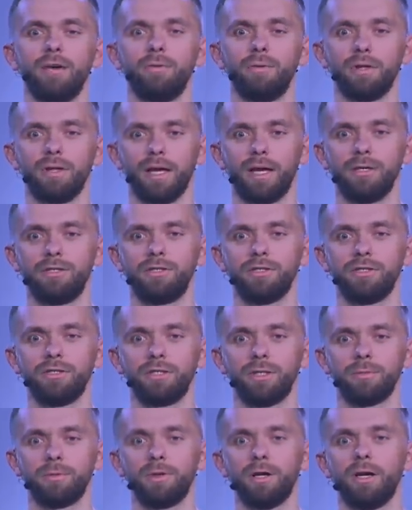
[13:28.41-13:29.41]

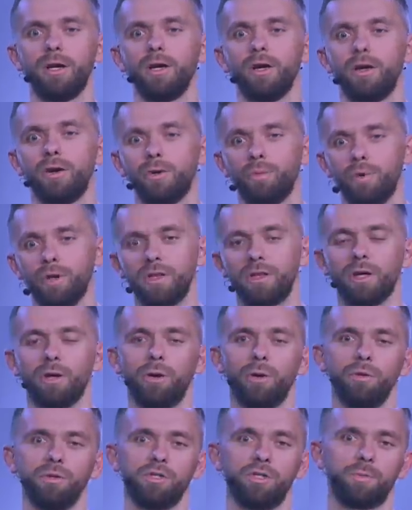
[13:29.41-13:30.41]
relationship with the
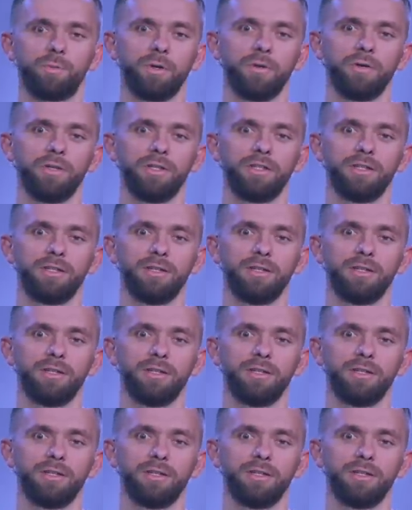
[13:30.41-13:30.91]
Holy Spirit.